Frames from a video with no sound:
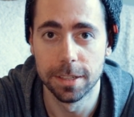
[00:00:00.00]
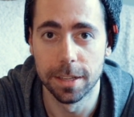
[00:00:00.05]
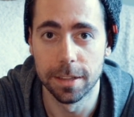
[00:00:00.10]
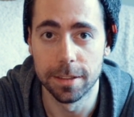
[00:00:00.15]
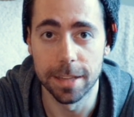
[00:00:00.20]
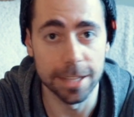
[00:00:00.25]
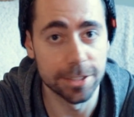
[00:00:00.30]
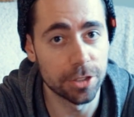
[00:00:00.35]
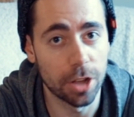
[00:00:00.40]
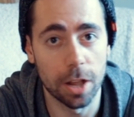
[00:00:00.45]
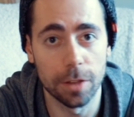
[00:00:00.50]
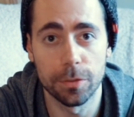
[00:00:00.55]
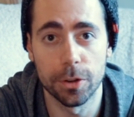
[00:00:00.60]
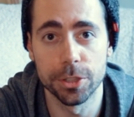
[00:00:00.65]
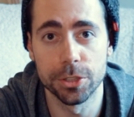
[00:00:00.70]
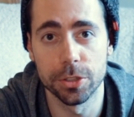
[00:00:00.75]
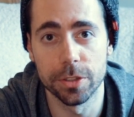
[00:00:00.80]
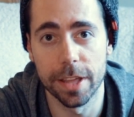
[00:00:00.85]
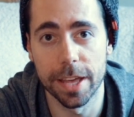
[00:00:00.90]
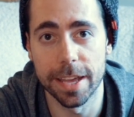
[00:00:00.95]
That's all for
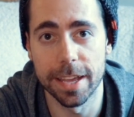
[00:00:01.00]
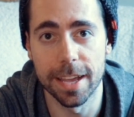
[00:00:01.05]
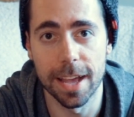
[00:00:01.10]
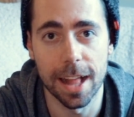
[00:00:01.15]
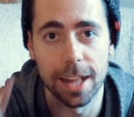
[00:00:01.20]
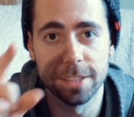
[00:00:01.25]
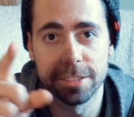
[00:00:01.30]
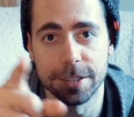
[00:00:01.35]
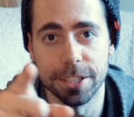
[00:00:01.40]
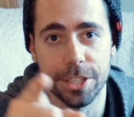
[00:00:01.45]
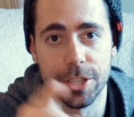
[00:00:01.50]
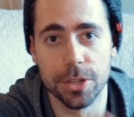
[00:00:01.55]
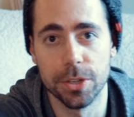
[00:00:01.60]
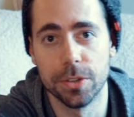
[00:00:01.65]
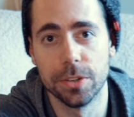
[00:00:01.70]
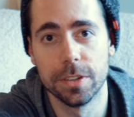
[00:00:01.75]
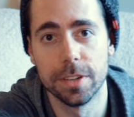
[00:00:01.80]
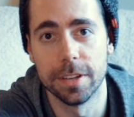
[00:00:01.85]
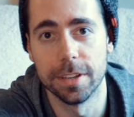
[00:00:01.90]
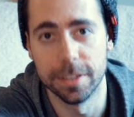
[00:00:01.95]
today. I'll see
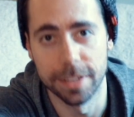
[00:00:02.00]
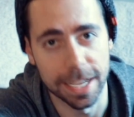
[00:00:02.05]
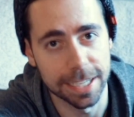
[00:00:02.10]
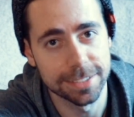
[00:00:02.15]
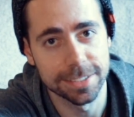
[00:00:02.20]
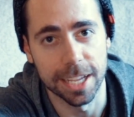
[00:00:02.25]
you next